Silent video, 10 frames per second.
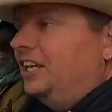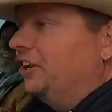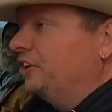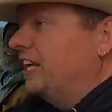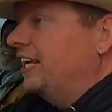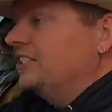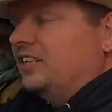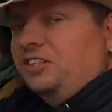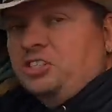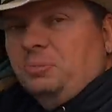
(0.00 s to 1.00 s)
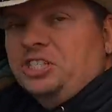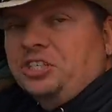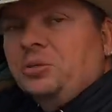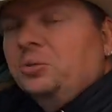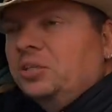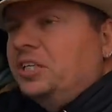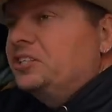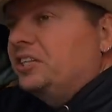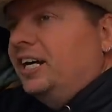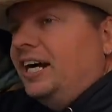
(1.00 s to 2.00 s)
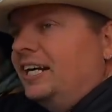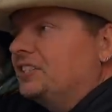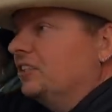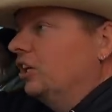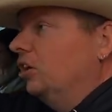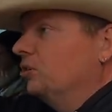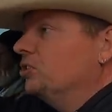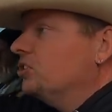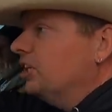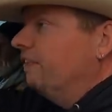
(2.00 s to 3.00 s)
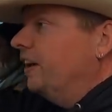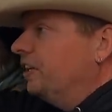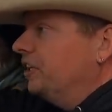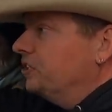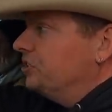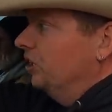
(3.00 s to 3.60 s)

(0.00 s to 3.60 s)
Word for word: the other thing is that there's a bunch of coulees and highs and lows and stuff out here.